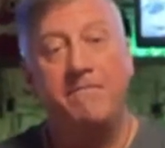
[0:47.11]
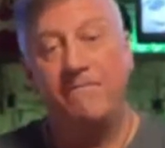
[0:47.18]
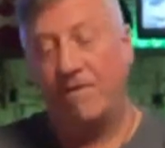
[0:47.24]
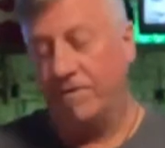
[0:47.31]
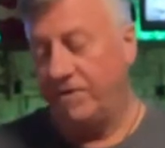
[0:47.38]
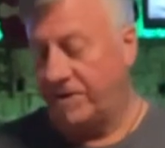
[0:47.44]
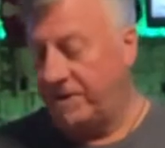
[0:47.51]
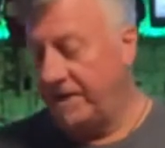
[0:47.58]

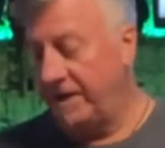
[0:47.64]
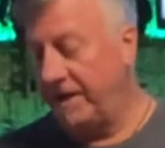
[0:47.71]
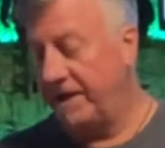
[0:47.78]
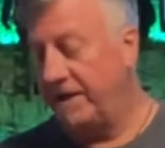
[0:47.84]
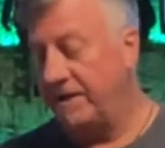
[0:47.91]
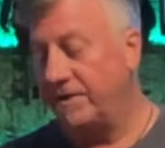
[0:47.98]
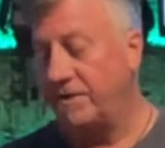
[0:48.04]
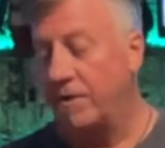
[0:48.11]
First thing
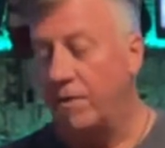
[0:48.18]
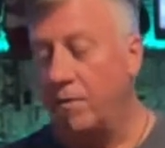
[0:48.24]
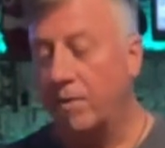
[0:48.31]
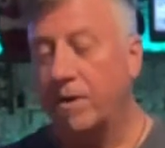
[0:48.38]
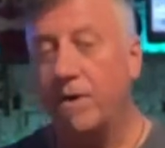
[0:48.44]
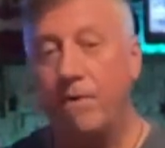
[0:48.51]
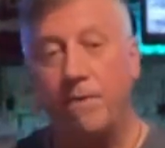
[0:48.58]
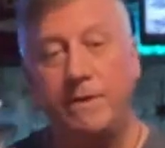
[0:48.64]
is,
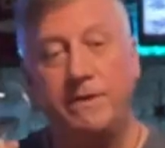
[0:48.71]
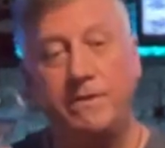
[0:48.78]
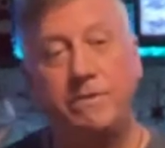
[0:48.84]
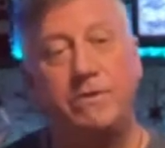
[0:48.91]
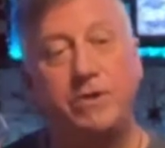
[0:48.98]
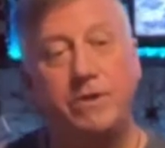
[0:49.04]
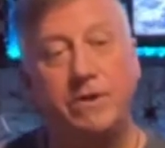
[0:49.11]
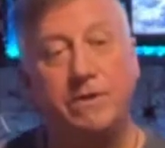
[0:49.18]
we're going to
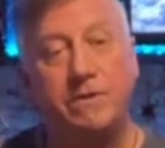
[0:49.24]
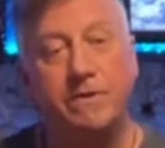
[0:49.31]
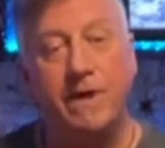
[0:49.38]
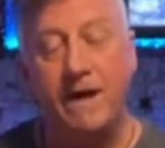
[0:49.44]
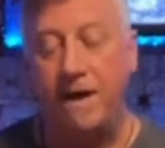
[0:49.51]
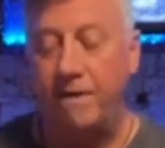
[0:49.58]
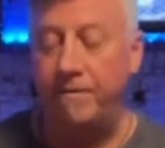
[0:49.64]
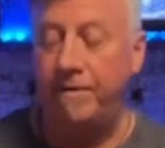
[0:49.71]
chill
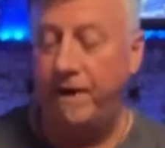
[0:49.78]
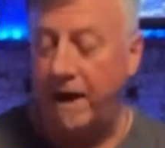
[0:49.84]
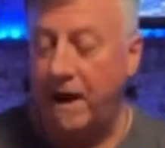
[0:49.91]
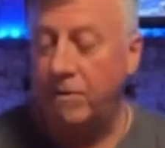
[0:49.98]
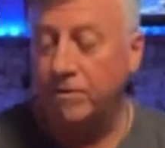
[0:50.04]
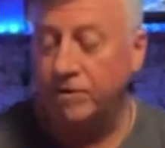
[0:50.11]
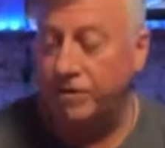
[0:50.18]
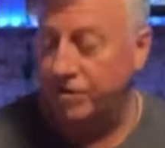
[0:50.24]
down
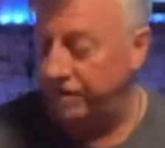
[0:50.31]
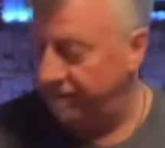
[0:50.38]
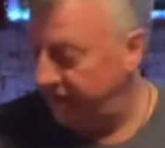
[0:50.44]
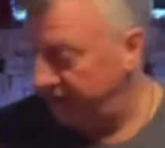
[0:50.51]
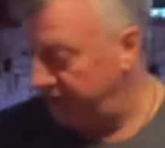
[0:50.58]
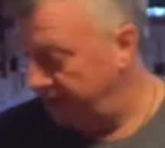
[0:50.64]
our serving